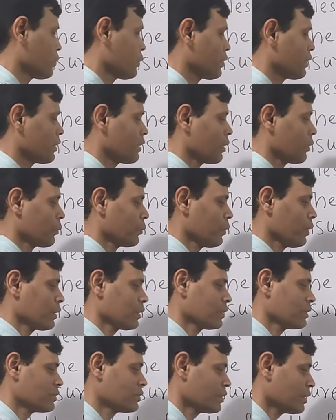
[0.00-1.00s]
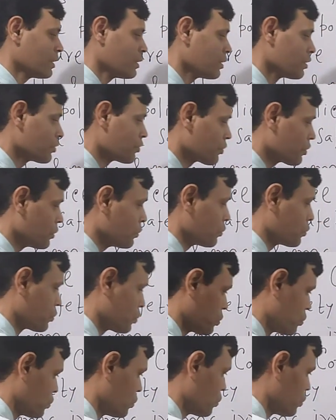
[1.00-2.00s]
when the word is intrude,
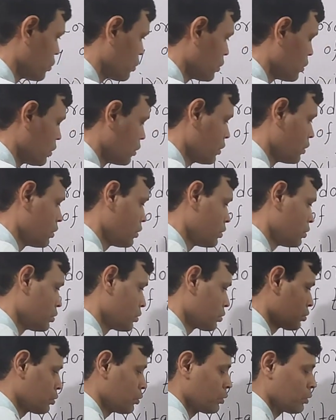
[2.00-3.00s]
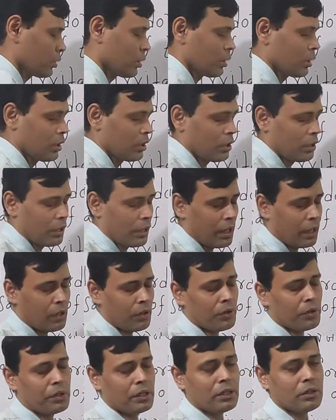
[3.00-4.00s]
so
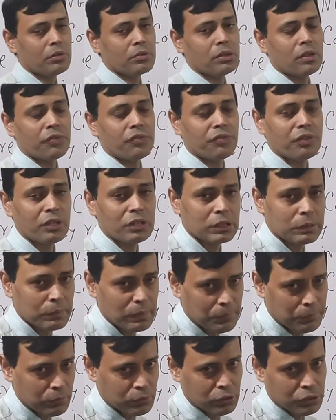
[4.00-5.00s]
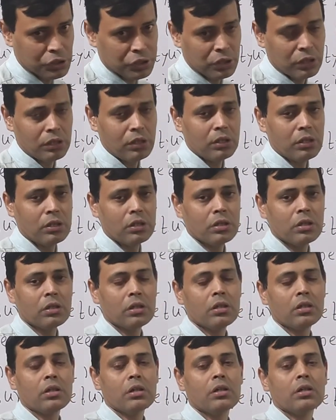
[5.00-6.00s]
according to the fixed preposition,
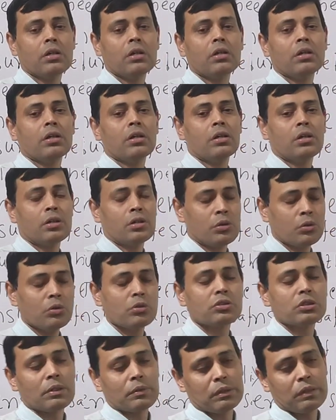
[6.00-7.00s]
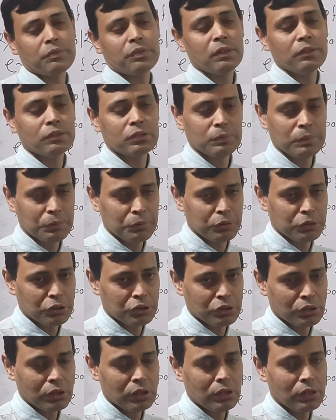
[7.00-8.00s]
rules of the fixed
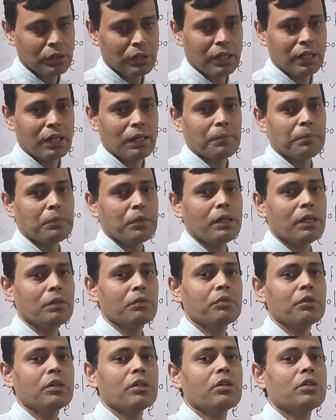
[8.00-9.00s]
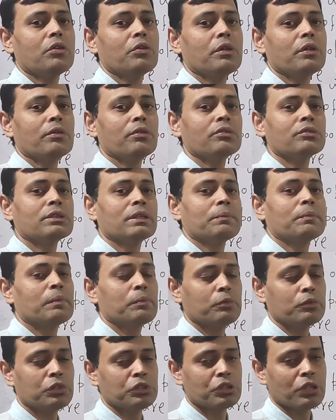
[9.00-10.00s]
preposition, thereafter you need to use the
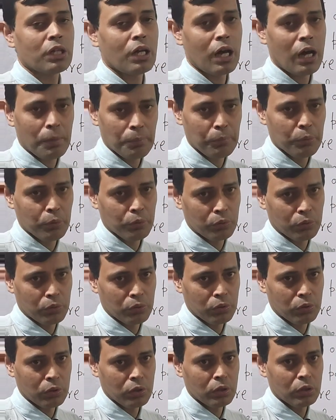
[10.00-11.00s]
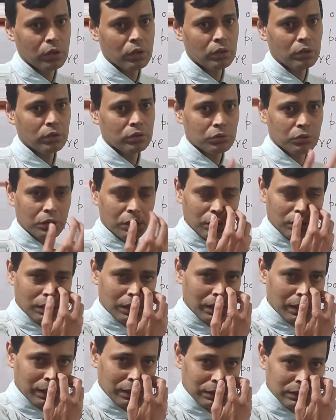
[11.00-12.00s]
preposition upon. So in
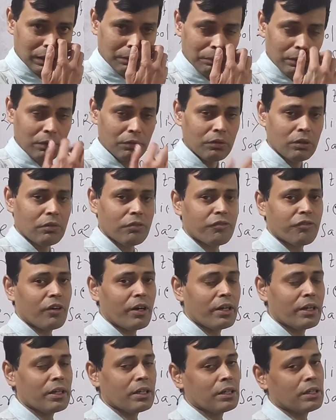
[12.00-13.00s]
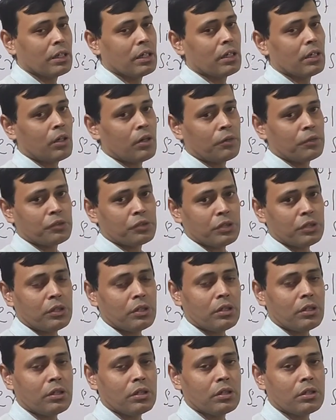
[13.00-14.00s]
the exam, you will find the
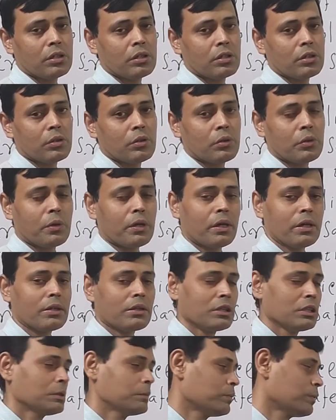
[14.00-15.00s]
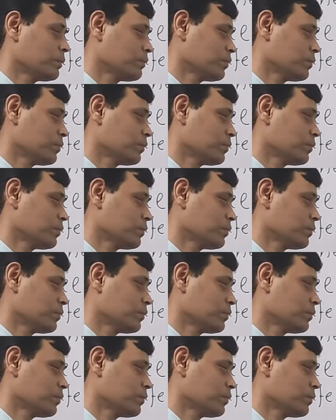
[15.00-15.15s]
option where this